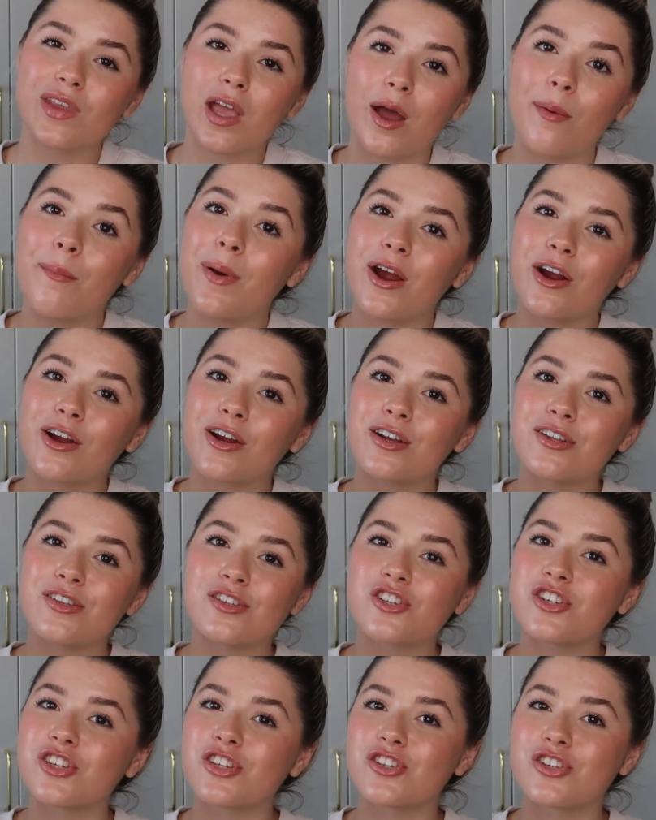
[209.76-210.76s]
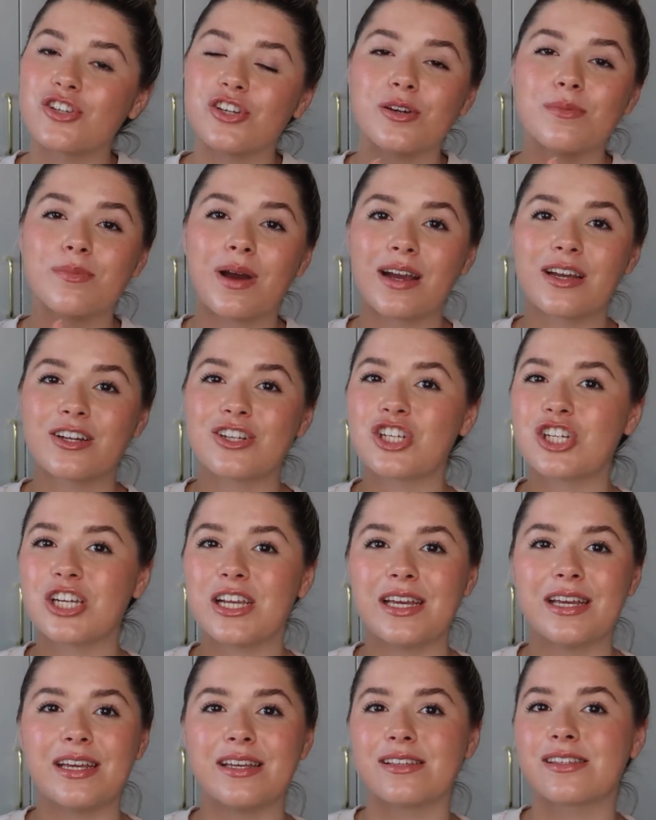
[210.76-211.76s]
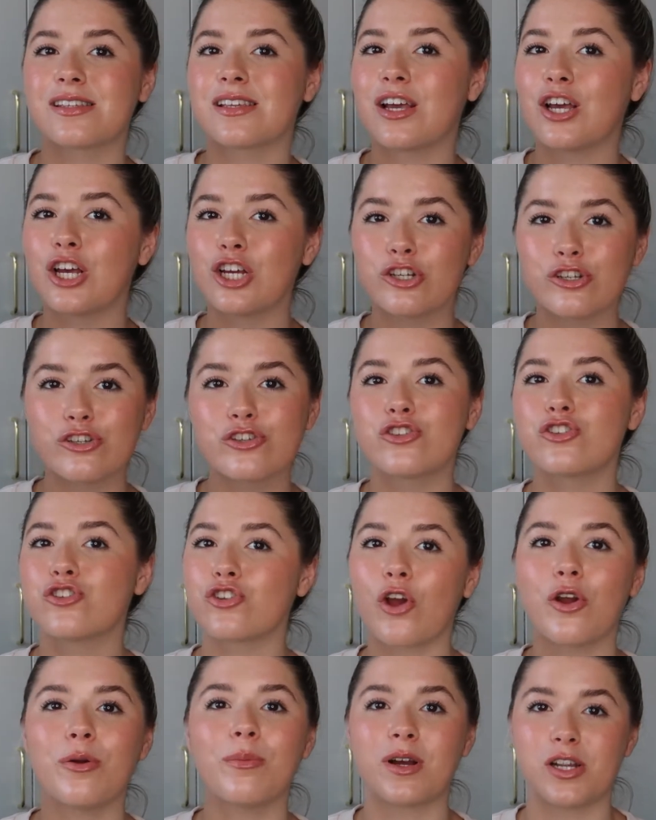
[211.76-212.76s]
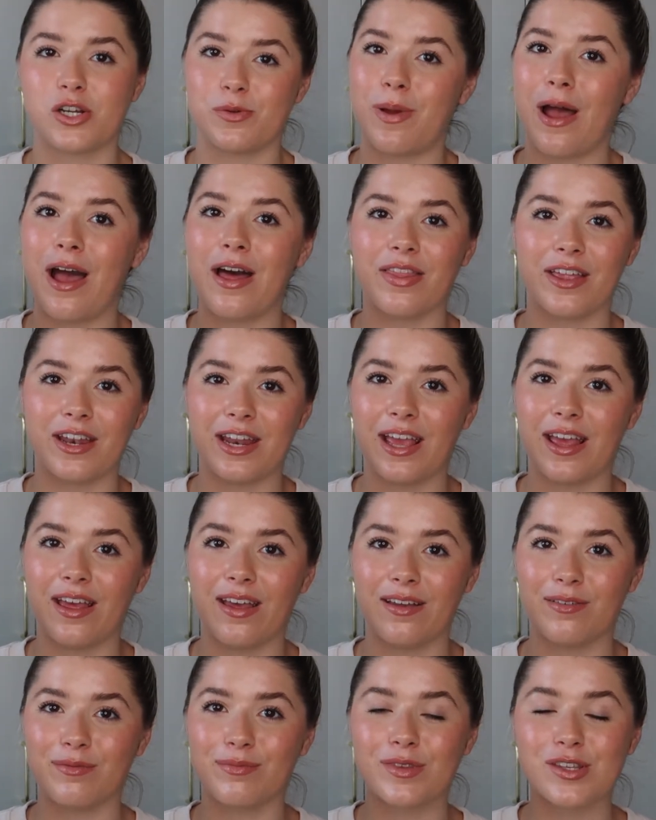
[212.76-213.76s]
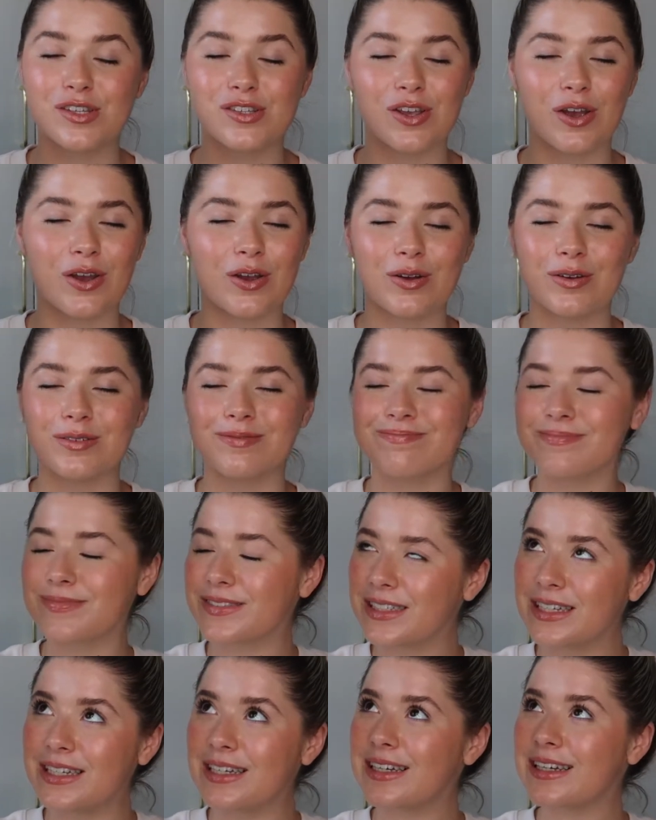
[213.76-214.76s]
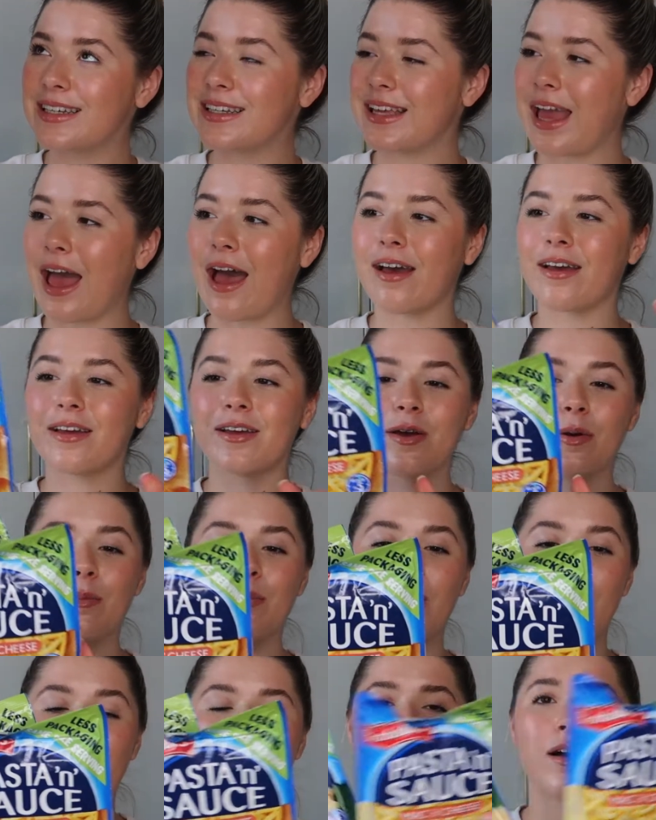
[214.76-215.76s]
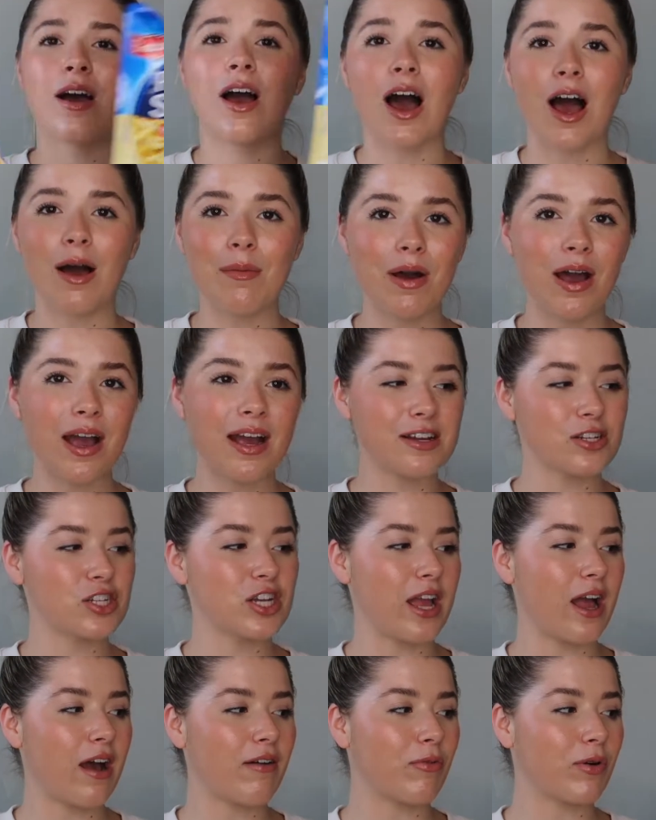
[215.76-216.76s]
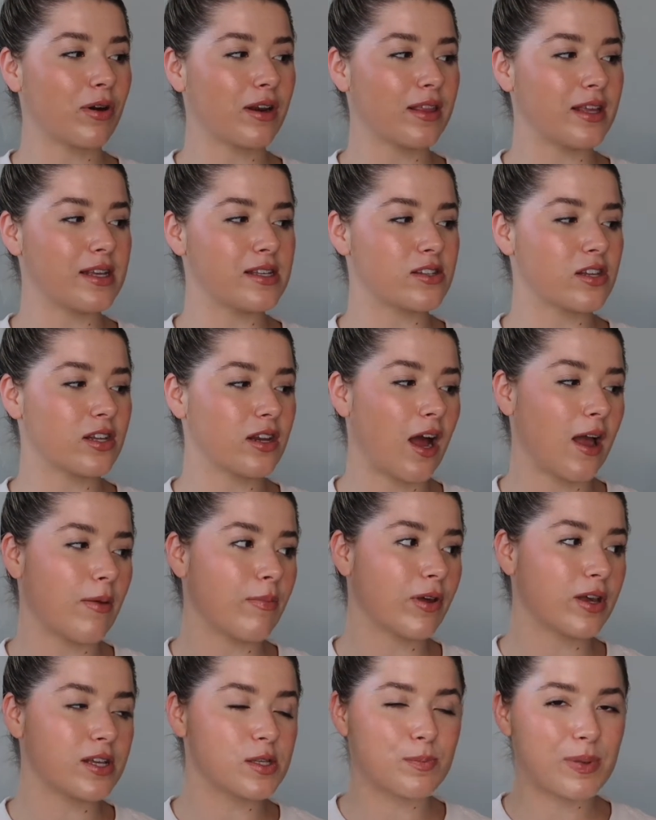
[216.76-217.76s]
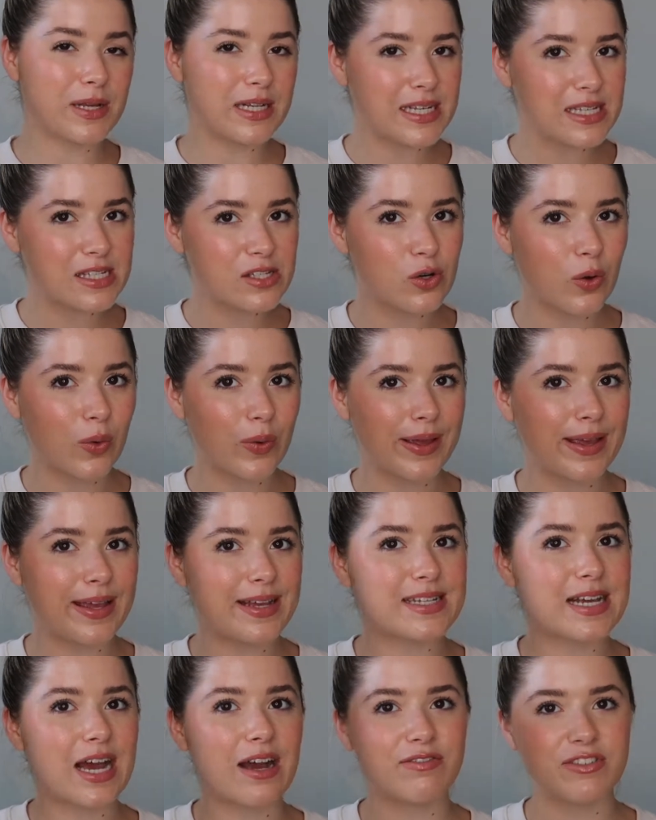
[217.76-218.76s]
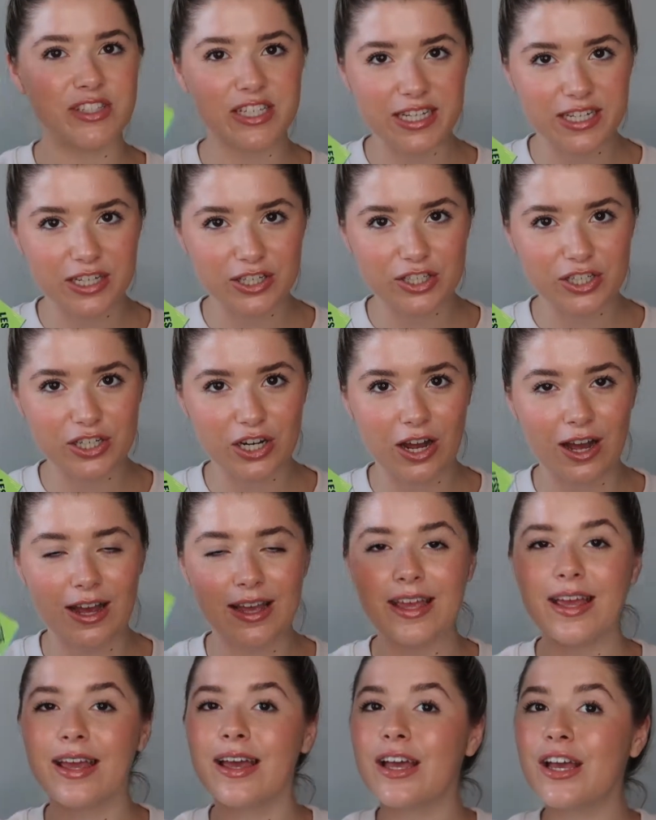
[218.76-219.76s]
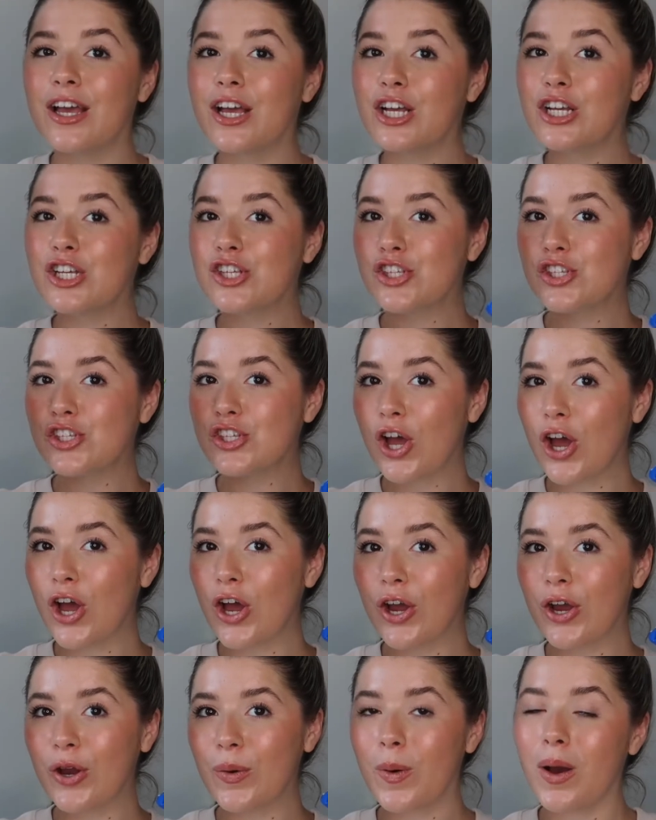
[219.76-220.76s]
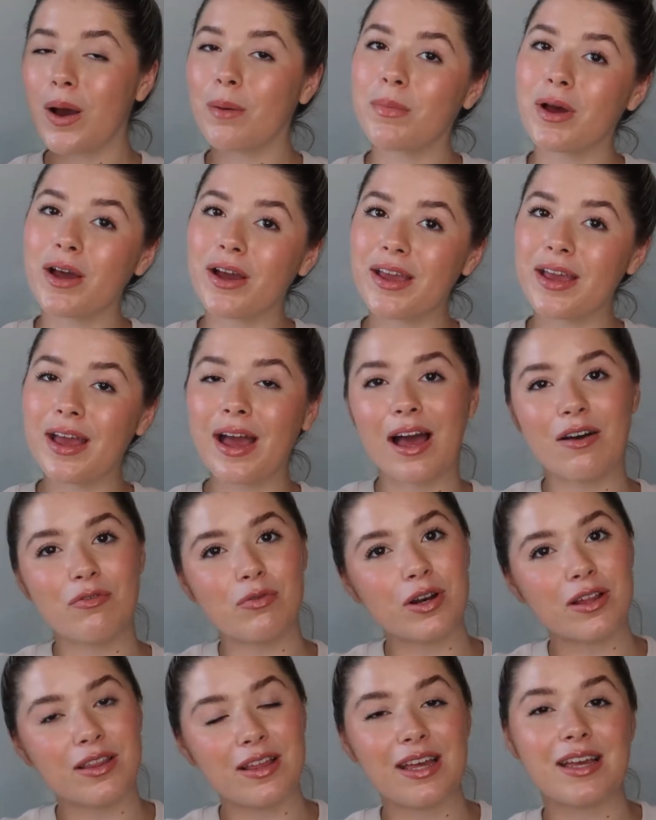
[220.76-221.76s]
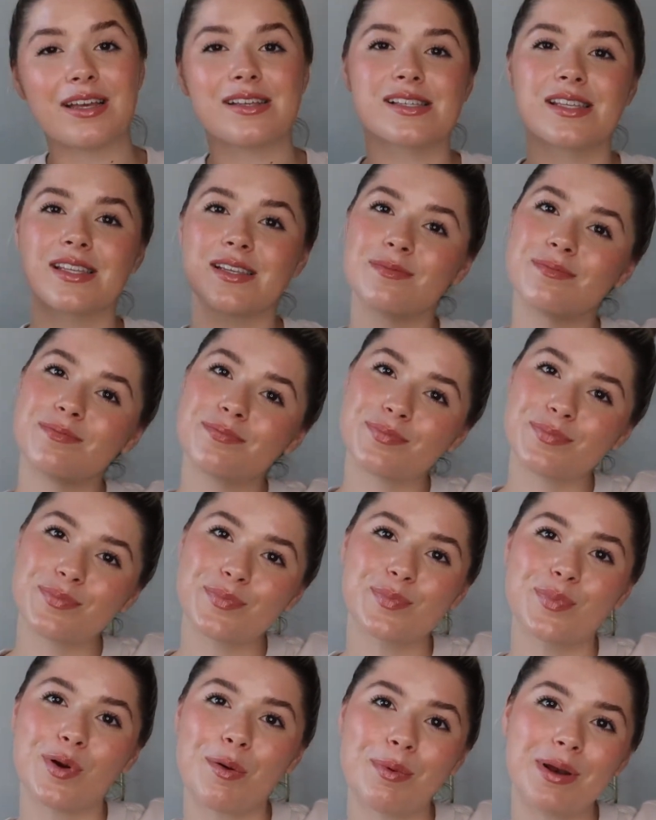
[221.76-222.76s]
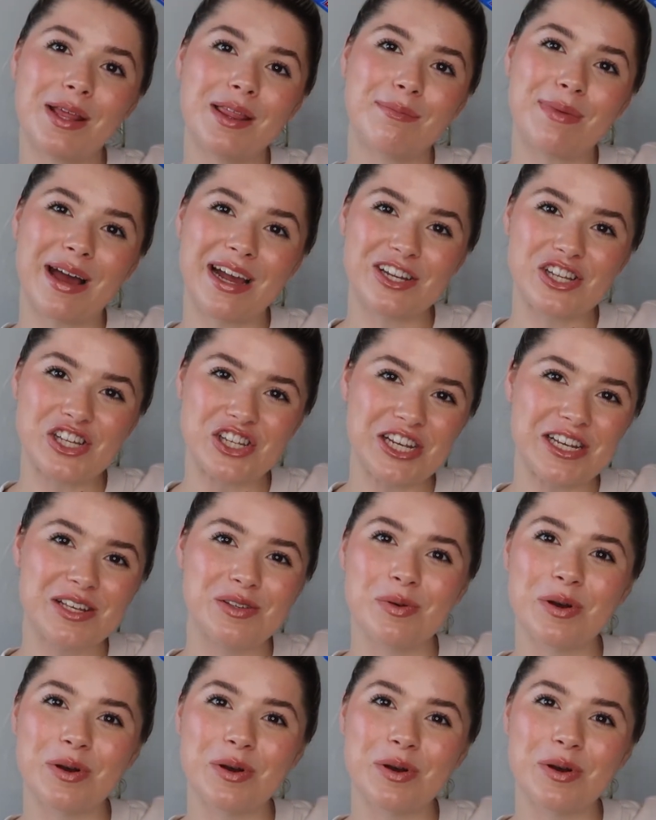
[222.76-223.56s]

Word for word: Americans just do mac and cheese so much better than here so yeah but I might actually have one of these tonight because Billy's not here to have dinner tonight so I might have one of these probably the mac and cheese